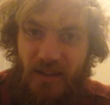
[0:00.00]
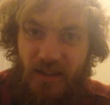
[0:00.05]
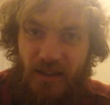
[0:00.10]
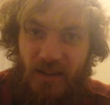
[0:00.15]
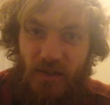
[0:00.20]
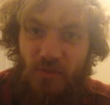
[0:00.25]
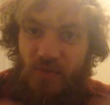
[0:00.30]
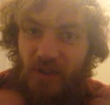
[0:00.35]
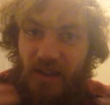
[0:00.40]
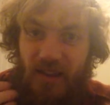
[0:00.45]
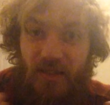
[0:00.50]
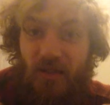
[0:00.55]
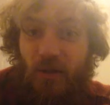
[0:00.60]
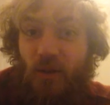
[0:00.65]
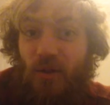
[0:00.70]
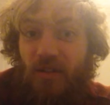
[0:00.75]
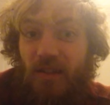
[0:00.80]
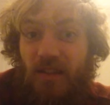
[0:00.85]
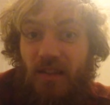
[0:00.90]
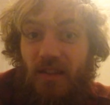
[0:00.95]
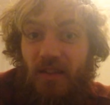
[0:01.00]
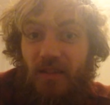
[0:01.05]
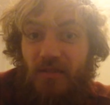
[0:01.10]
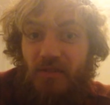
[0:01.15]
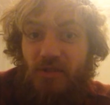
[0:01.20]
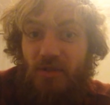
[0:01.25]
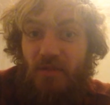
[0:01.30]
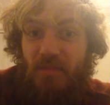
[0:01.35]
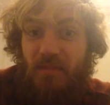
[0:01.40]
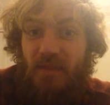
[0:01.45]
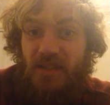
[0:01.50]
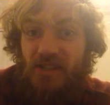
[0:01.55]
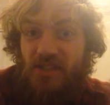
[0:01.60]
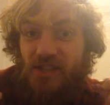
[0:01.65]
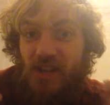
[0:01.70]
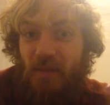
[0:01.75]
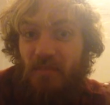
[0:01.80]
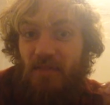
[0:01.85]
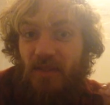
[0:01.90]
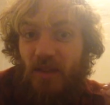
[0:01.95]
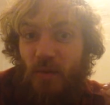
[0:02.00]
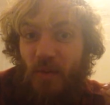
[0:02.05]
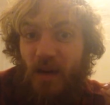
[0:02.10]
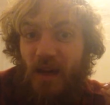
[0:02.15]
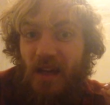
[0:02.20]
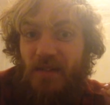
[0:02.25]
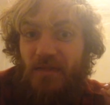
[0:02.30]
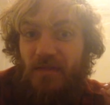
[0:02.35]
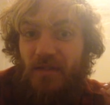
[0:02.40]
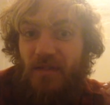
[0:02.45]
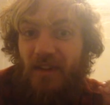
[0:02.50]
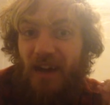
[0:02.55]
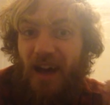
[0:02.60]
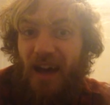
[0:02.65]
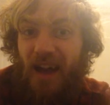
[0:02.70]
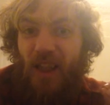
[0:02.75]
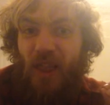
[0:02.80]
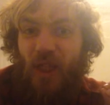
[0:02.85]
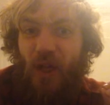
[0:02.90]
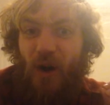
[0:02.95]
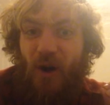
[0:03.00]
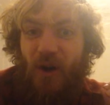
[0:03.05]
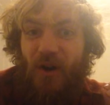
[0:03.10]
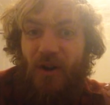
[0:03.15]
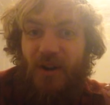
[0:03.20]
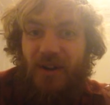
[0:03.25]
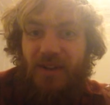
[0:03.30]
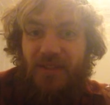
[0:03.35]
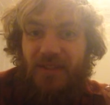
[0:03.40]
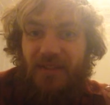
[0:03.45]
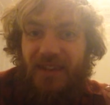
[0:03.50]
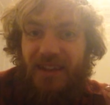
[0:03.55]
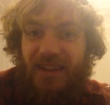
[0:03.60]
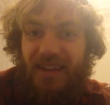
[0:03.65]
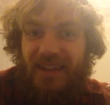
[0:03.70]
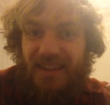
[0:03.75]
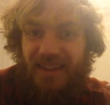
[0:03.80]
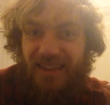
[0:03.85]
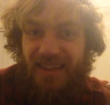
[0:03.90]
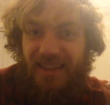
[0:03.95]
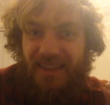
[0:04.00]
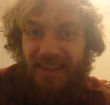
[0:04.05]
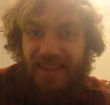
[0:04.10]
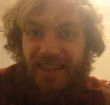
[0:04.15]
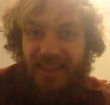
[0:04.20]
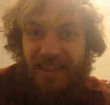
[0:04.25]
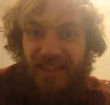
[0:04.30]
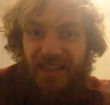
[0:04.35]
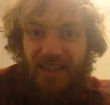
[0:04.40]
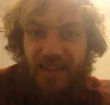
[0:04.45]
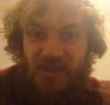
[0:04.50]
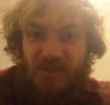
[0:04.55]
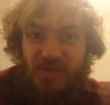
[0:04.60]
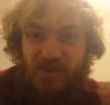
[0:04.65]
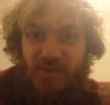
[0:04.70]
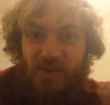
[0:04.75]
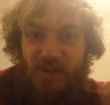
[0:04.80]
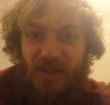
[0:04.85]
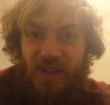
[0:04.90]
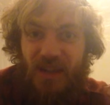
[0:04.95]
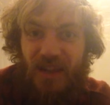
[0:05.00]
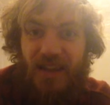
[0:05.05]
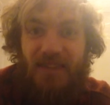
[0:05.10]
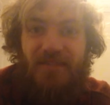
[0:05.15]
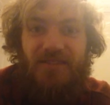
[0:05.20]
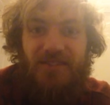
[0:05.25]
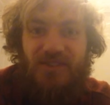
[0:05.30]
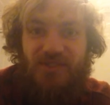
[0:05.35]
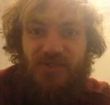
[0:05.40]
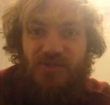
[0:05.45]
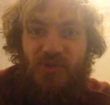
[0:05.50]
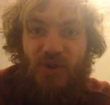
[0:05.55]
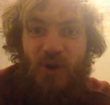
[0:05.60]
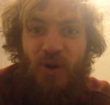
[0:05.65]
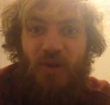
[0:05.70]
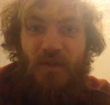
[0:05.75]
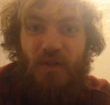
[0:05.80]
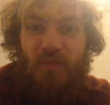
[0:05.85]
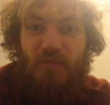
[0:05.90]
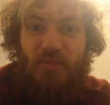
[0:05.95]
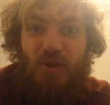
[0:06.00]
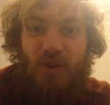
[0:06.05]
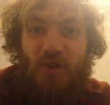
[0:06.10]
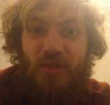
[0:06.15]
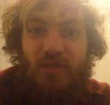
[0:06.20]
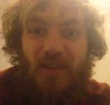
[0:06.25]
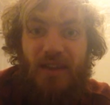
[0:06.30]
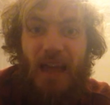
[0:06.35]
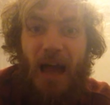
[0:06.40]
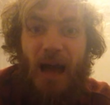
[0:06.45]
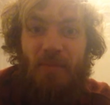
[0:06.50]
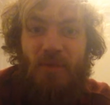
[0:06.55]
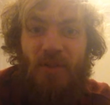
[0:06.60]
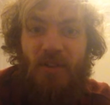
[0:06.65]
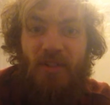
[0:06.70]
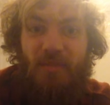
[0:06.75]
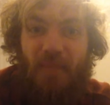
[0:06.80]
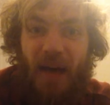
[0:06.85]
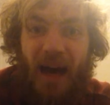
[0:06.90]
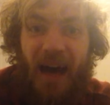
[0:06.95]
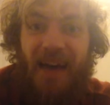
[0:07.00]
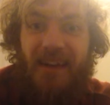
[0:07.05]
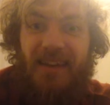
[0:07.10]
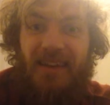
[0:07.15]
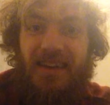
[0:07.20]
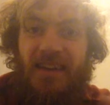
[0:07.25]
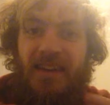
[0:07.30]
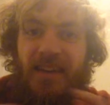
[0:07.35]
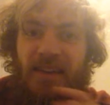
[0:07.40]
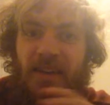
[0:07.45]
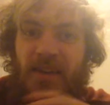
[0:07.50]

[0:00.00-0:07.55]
your resources have just been chipped away for that long that it's literally like the straw that broke the camel's back.